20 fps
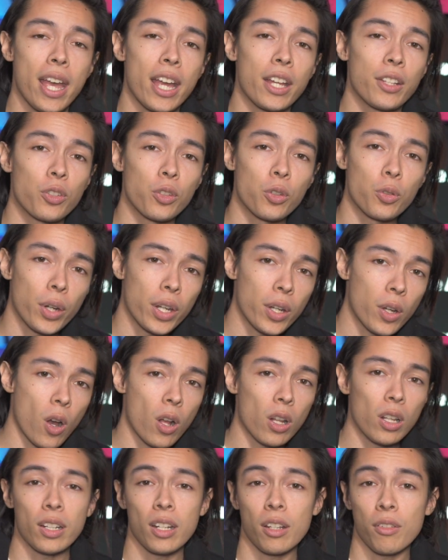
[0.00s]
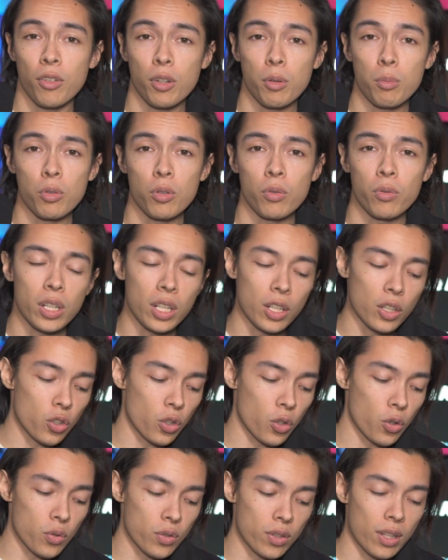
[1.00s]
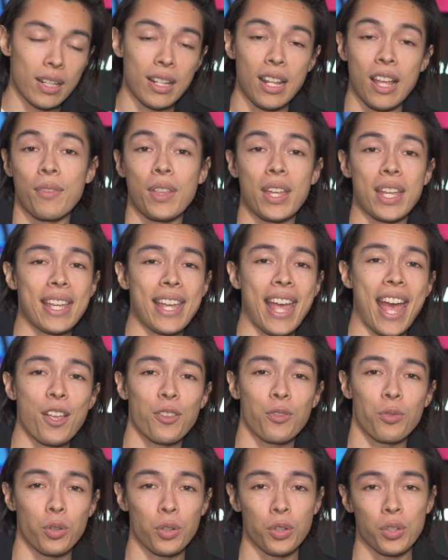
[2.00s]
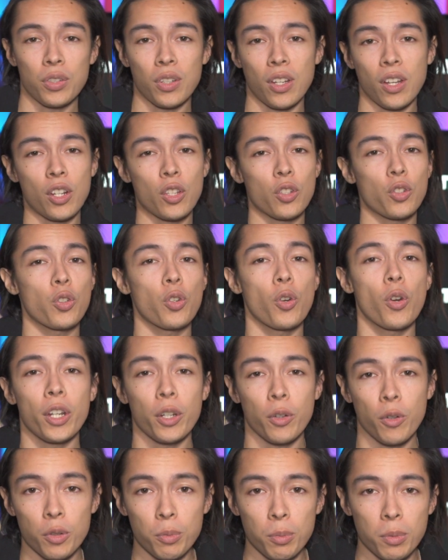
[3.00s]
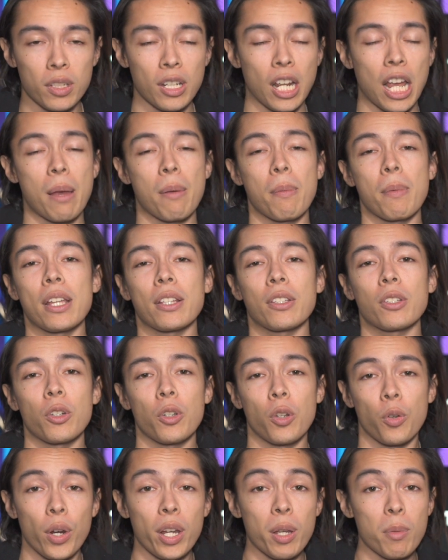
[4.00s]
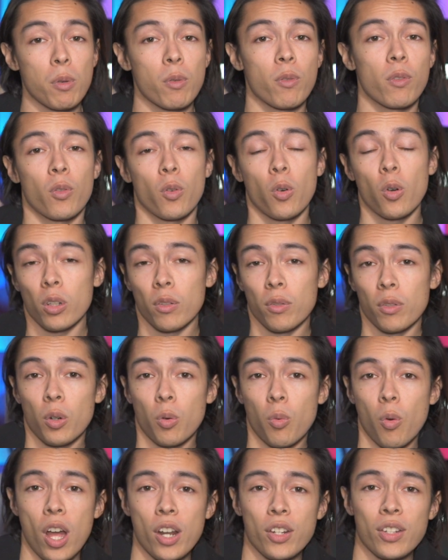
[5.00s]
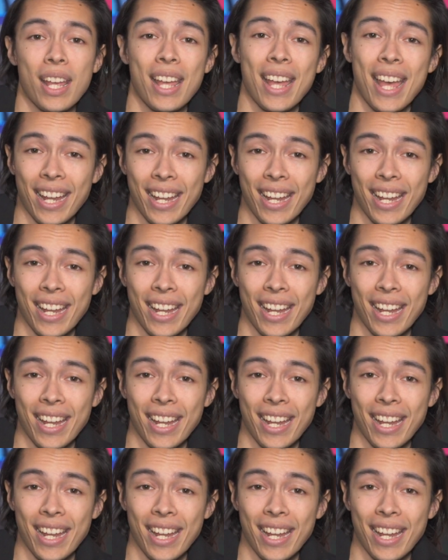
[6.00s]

It's a great holiday fun movie. It shows the love that he has for his son. It's during Christmas time. It's a great movie for all of you to watch.